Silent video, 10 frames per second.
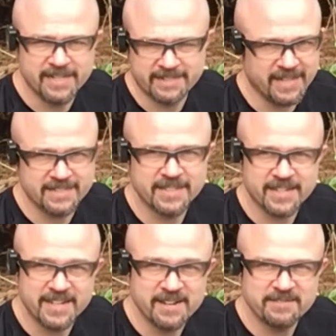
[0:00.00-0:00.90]
That's not
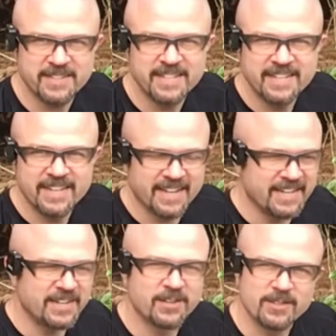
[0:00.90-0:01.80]
enough. I
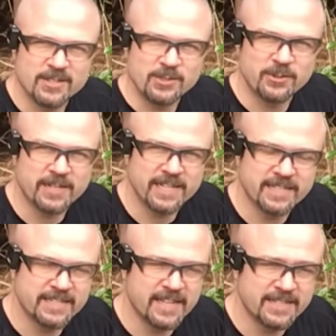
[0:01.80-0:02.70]
need to go to the store and
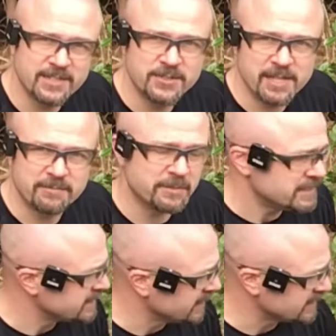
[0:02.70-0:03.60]
get 2 10-foot
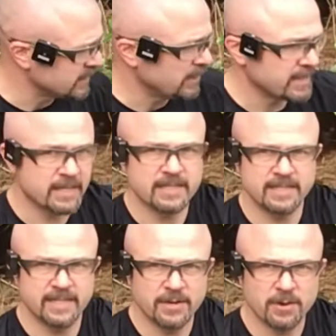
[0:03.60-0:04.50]
sticks so I can
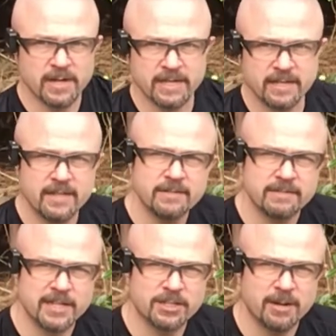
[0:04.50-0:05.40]
continue on and
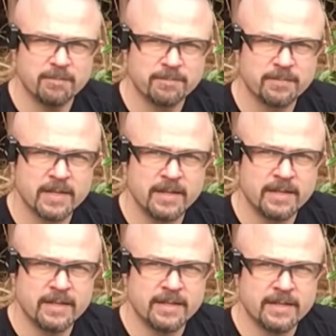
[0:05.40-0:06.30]
finish up.
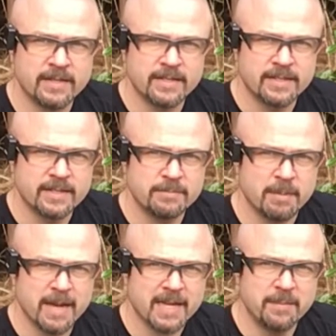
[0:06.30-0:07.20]
Be
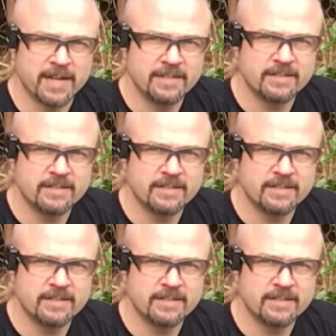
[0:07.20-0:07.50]
back in a minute.